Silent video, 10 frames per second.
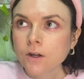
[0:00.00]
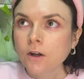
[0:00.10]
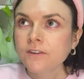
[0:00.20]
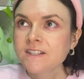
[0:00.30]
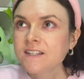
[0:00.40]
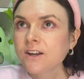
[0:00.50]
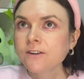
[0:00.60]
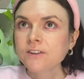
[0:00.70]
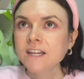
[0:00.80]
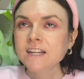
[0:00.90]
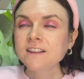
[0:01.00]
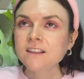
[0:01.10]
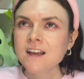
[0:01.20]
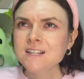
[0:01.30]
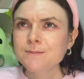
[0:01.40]
Obviously, over like the
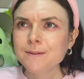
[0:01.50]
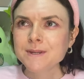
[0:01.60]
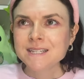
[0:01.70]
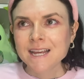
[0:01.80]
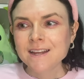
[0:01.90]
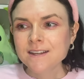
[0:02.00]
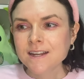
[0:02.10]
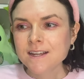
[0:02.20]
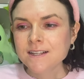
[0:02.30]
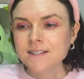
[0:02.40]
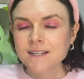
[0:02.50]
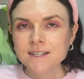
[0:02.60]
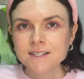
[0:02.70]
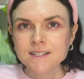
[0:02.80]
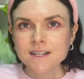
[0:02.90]
last maybe 10 years, like
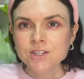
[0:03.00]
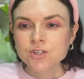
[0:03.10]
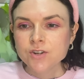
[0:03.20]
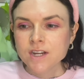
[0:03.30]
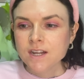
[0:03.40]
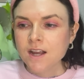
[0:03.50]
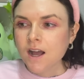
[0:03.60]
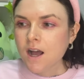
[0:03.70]
sensory